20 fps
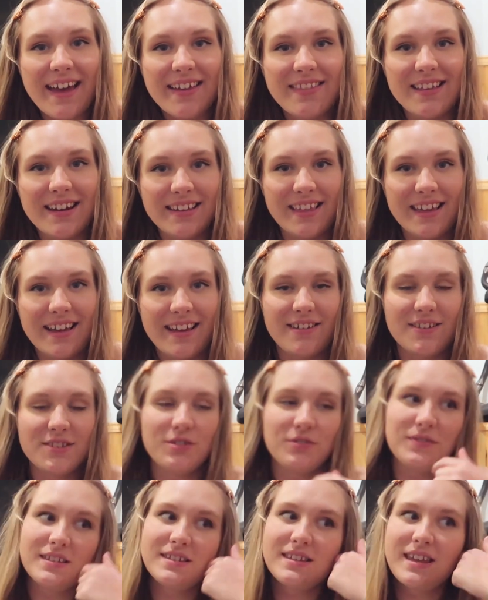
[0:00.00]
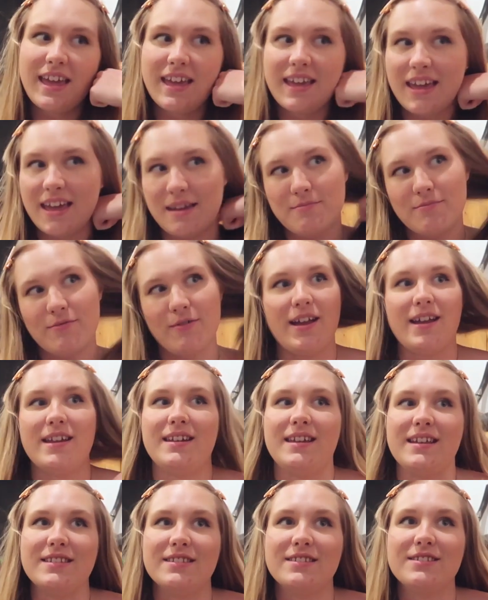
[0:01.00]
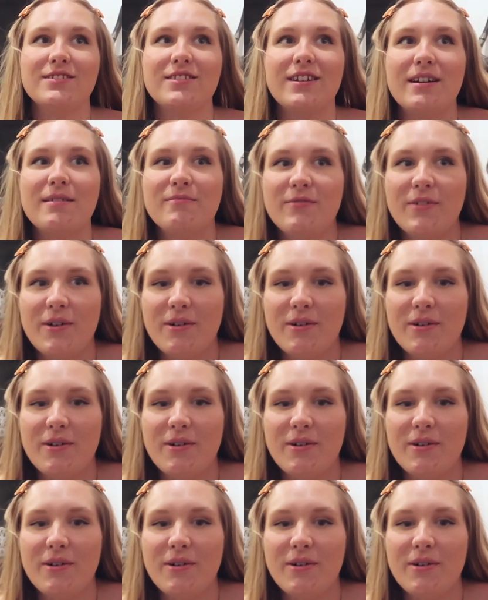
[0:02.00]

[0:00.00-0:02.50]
And then I think I also have to take a brand Instagram